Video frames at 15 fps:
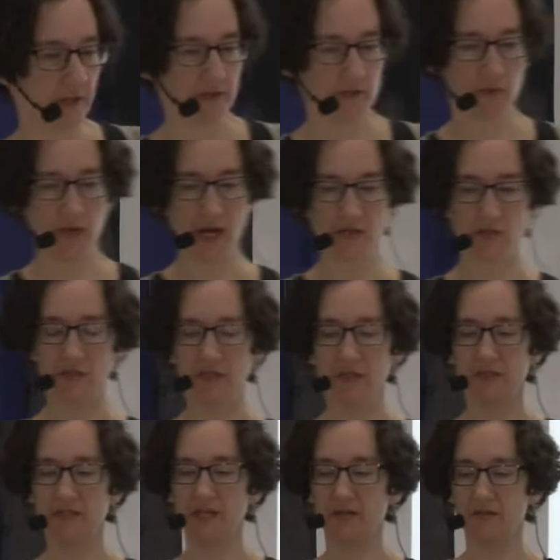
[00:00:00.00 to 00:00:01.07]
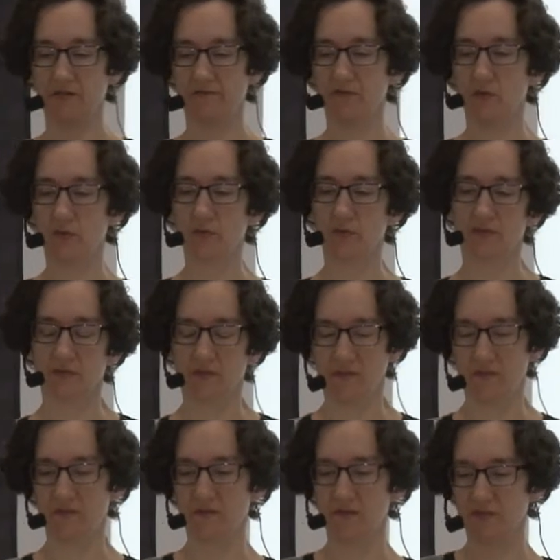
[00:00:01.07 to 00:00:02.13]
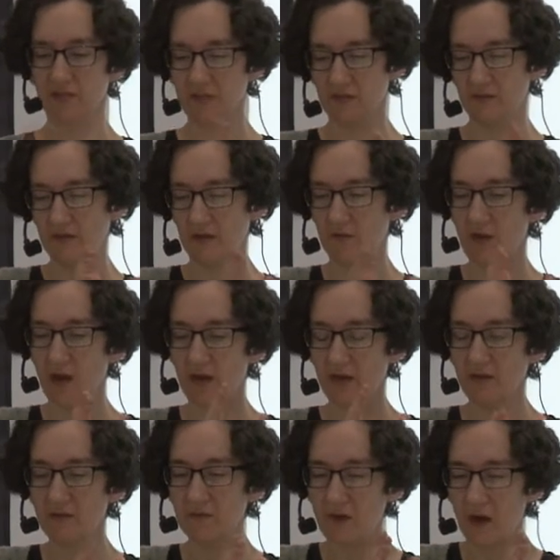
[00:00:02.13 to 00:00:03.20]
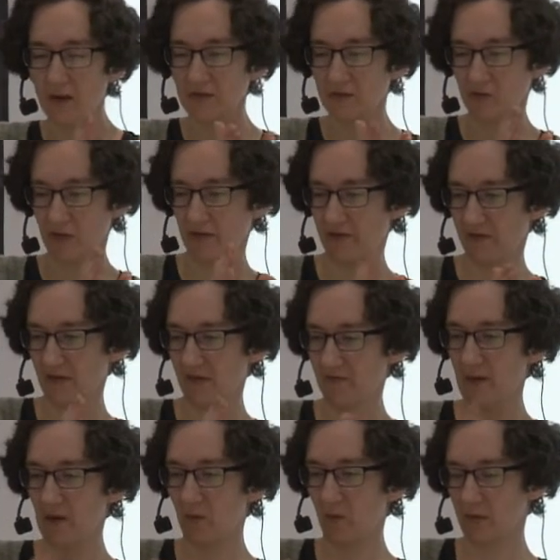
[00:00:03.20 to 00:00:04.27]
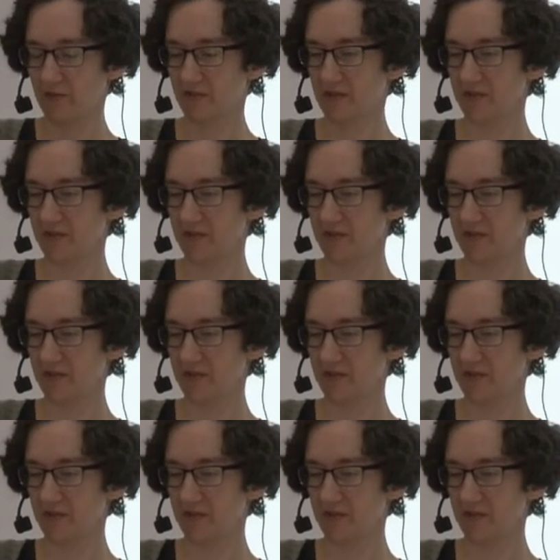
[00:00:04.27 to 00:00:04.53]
So we're actually going to take the phones, not try to think about words as